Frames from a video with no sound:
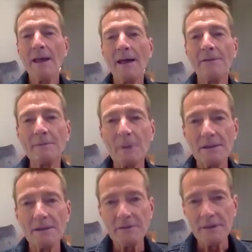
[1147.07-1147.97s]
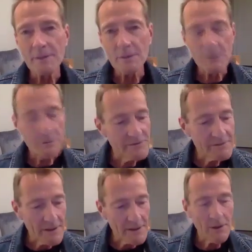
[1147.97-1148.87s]
And then by the time he was
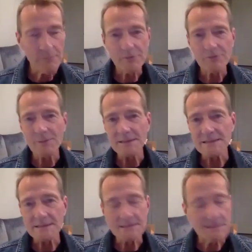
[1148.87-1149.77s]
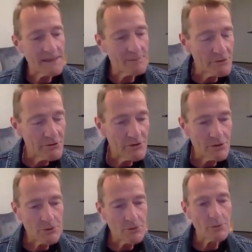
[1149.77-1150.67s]
compos mentis and able
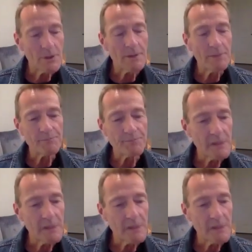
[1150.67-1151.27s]
to,